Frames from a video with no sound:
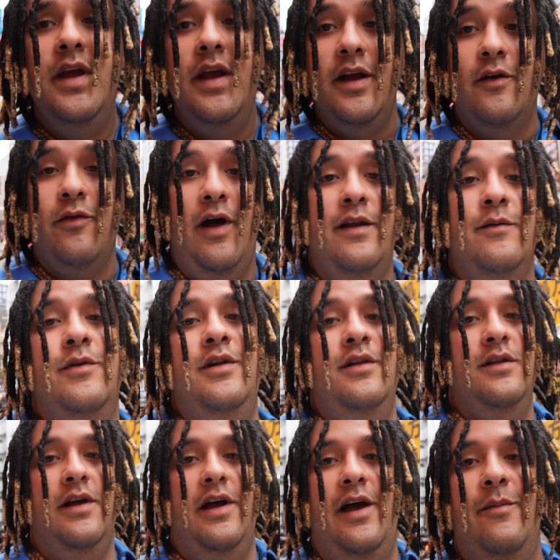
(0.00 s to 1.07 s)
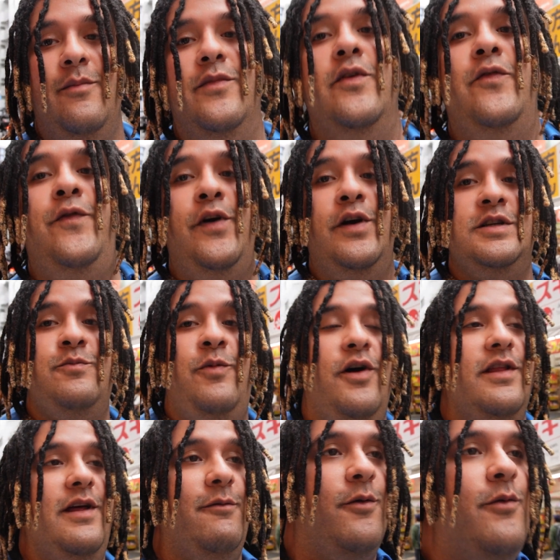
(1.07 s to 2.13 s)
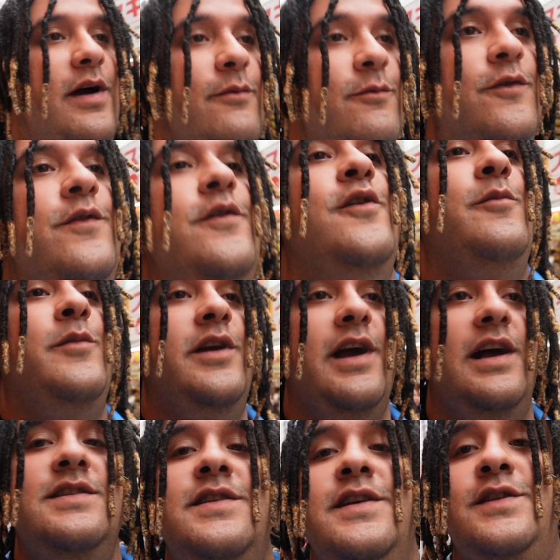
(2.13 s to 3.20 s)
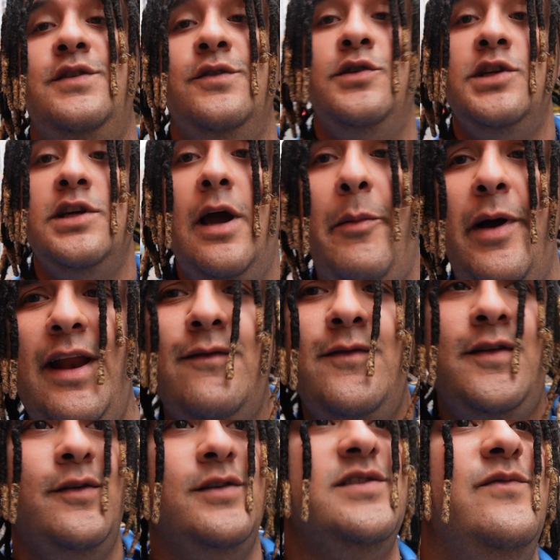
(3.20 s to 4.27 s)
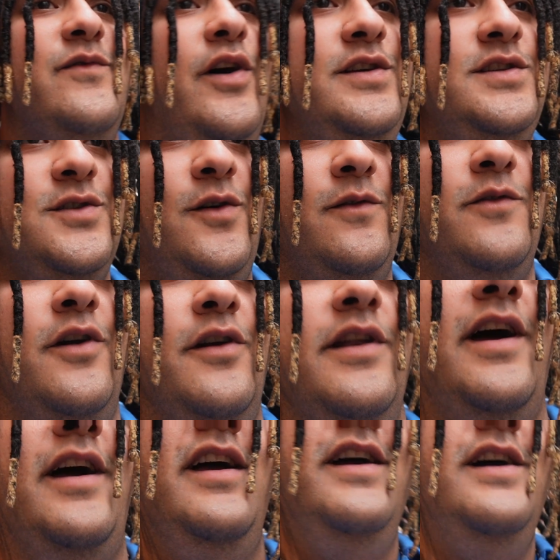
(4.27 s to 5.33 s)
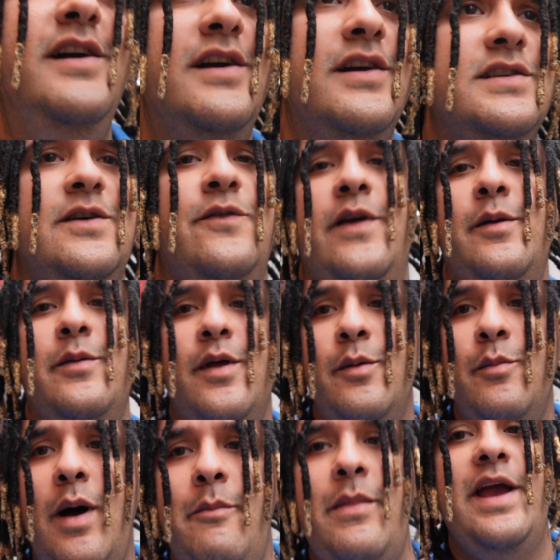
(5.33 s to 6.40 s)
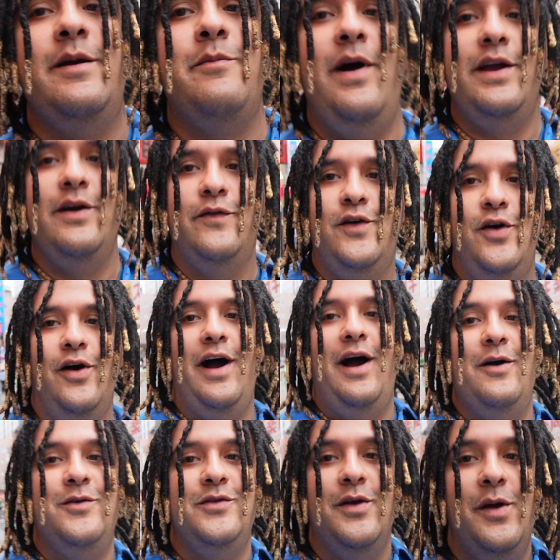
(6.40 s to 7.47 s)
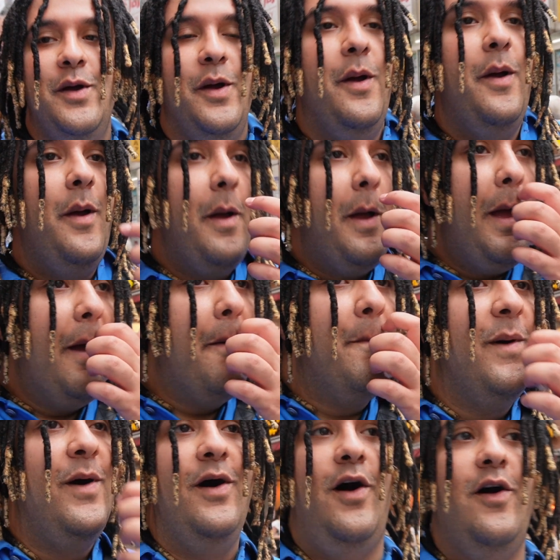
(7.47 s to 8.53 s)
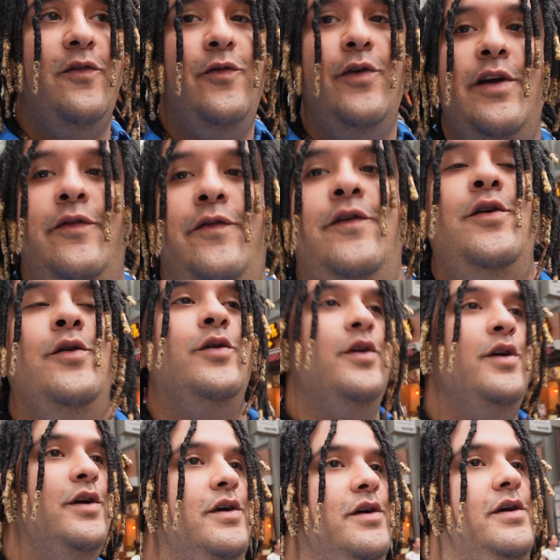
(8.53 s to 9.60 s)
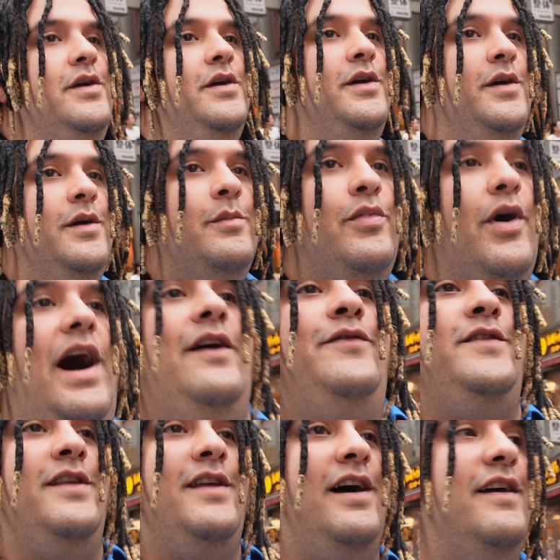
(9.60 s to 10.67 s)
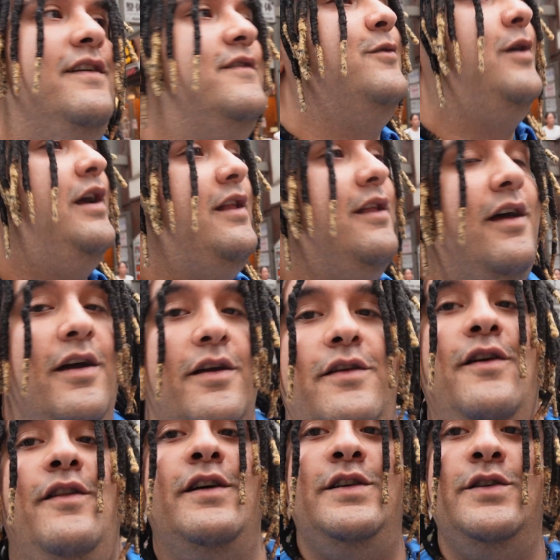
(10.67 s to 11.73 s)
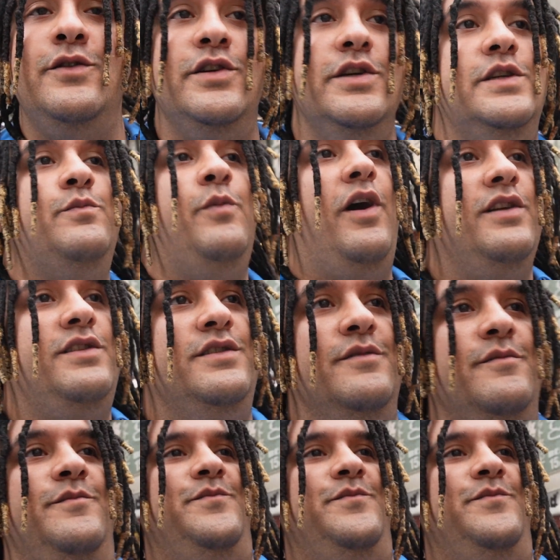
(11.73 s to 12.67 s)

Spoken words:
Incredible. The first spot that we went with the Omakase sushi, I might have to do some voiceover on that because I think that my mic might have cut out halfway through. But after that as well, the other sushi spots,